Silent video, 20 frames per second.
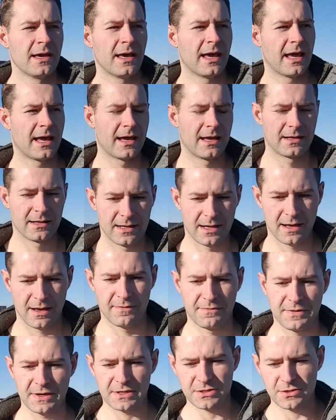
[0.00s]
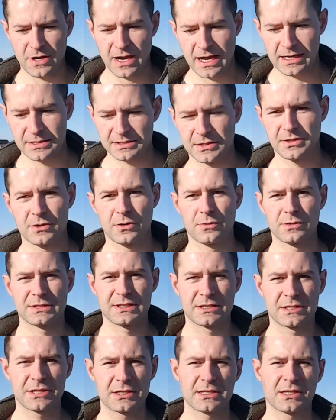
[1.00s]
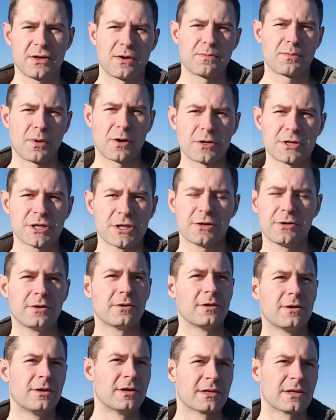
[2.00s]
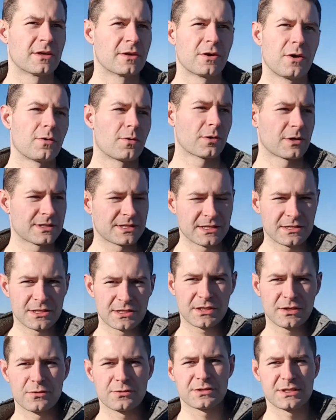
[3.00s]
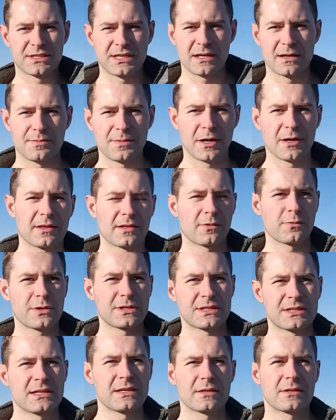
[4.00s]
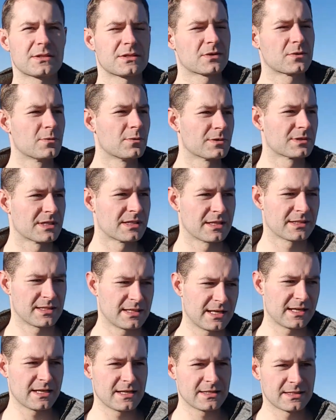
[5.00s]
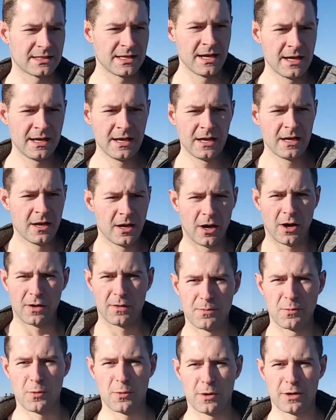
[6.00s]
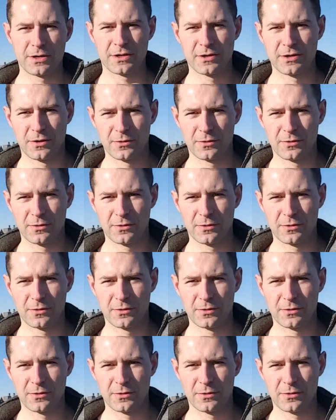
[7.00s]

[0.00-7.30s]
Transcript: And Victor asked, is it just commercial, or is it just through cinema that we see the schools in the cities are more,